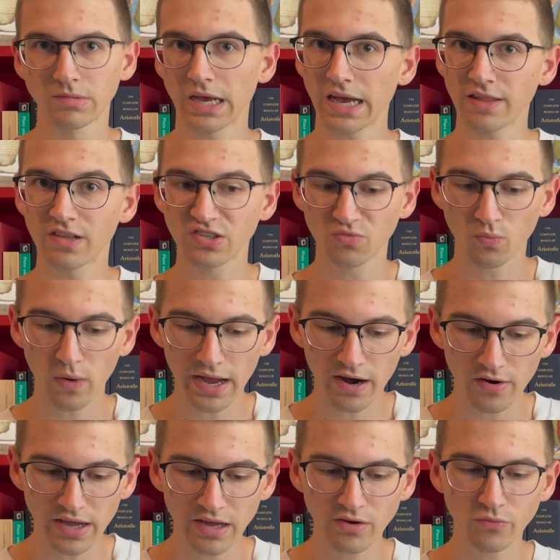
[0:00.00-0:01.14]
And this
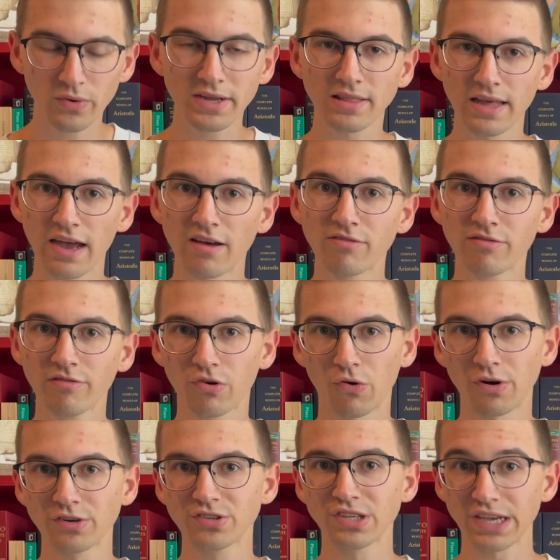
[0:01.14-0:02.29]
wherein we live, of
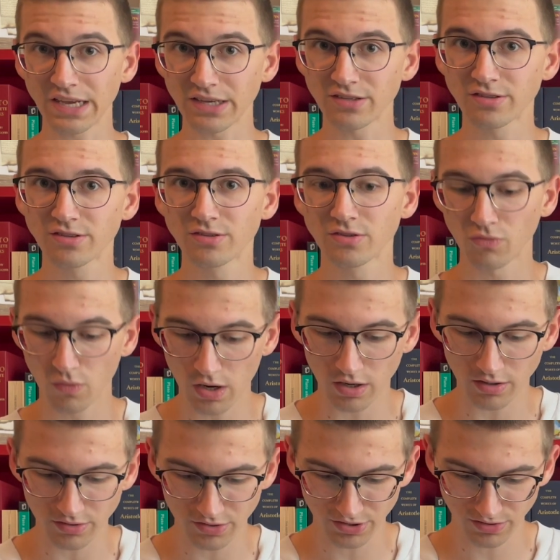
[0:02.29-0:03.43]
course, is the
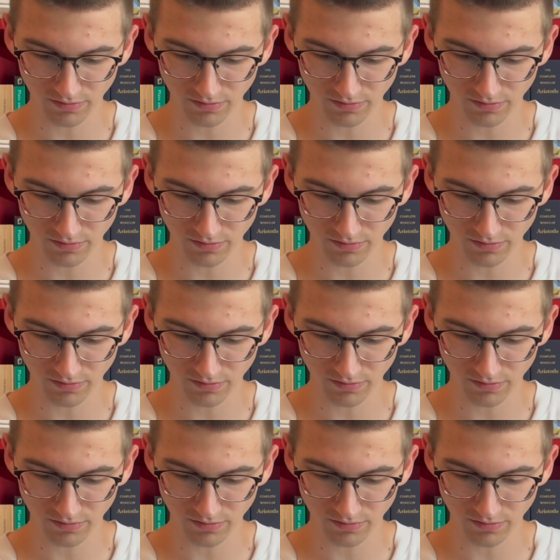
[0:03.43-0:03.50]
world.